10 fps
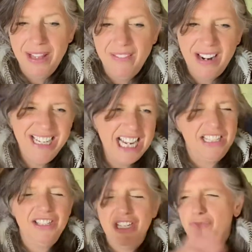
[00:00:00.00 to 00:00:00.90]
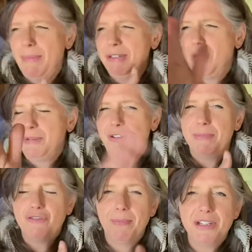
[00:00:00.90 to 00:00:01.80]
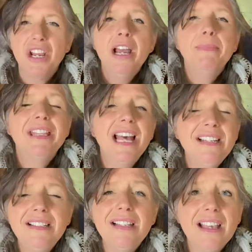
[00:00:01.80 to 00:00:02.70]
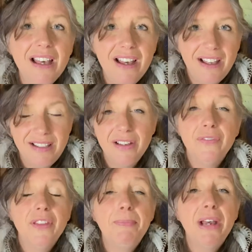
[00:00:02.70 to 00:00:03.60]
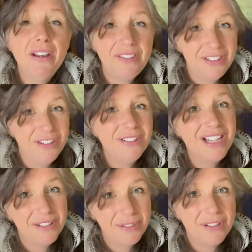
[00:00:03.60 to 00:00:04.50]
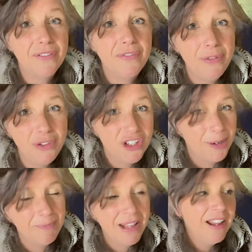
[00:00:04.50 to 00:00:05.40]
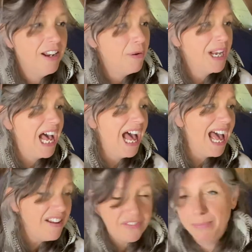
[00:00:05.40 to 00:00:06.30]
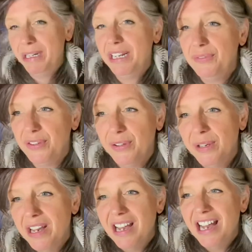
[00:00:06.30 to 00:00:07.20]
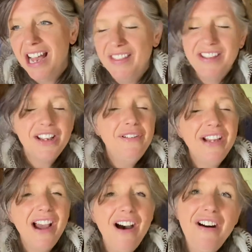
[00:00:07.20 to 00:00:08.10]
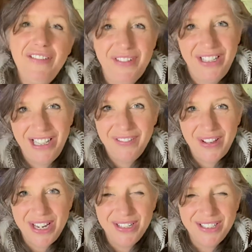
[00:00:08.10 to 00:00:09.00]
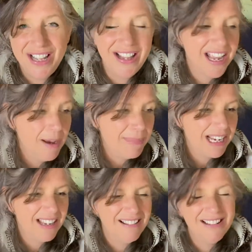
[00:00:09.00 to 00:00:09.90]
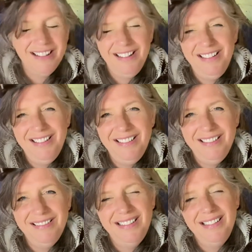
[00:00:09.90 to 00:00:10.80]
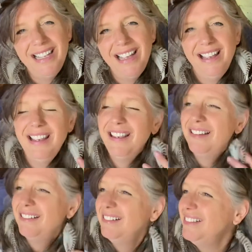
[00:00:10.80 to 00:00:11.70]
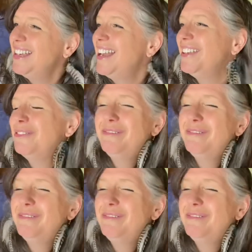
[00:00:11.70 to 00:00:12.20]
They're like, yes, yes, yes, rubbish, rubbish, rubbish, rubbish. But that is the curse of the person who tells the future. No one ever believes you. And it's only after the event that they come back and go, oh, okay, oh yeah, you were